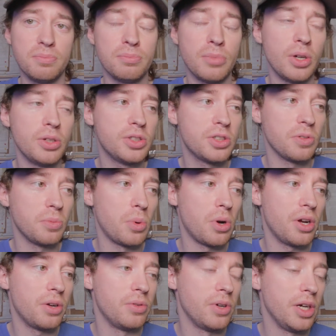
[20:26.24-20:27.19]
most of
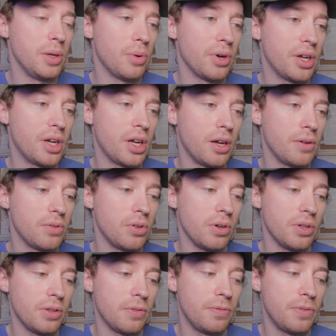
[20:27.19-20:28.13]
what I really want to cover
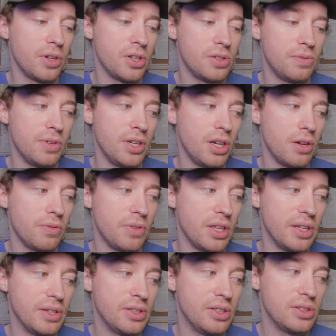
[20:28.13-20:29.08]
in the first video of
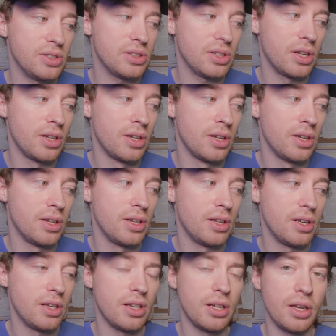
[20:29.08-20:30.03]
this.
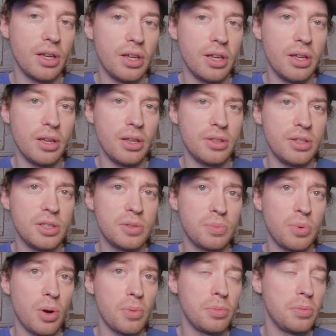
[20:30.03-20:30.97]
There's
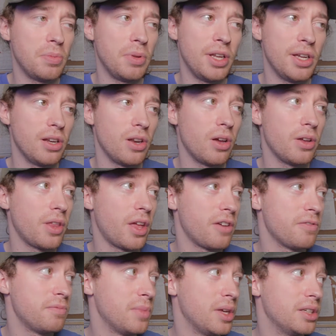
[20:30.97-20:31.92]
probably a lot that
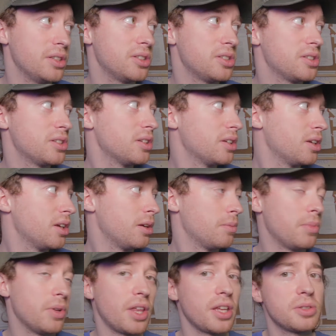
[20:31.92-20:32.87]
I've missed,
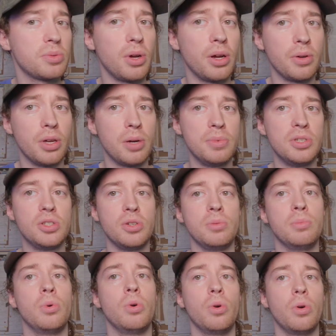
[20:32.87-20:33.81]
but that's why I'm going to be
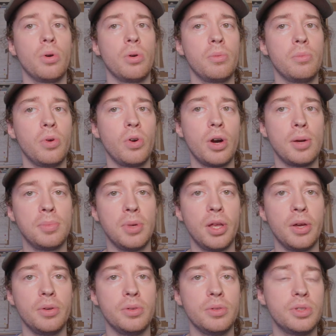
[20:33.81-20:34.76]
doing more
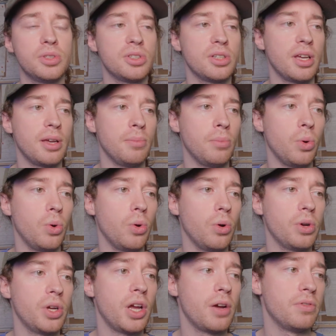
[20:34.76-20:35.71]
uploads and
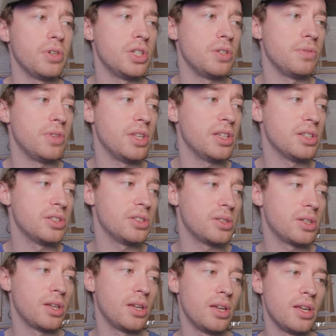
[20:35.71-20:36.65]
more coverage of this.